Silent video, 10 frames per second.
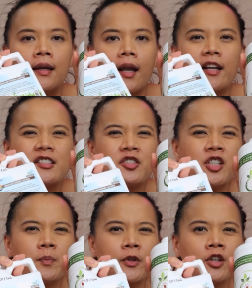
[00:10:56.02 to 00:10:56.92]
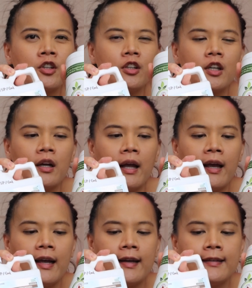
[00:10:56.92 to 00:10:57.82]
It's cheaper,
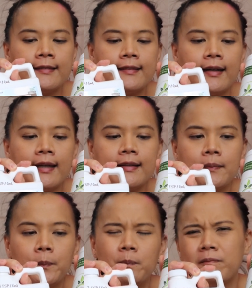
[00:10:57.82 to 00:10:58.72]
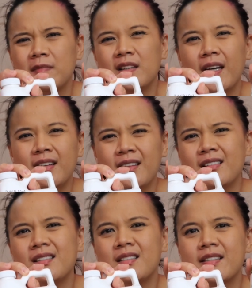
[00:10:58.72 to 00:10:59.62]
and I think
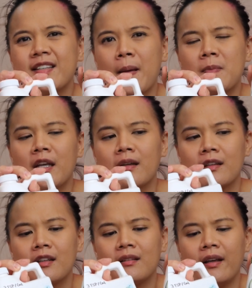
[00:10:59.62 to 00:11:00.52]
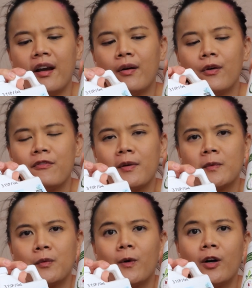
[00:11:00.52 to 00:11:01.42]
it's just the same thing. They are all from
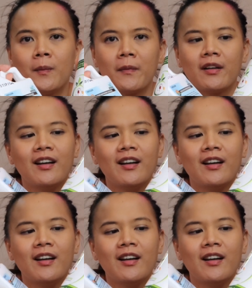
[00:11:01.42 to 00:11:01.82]
the worm.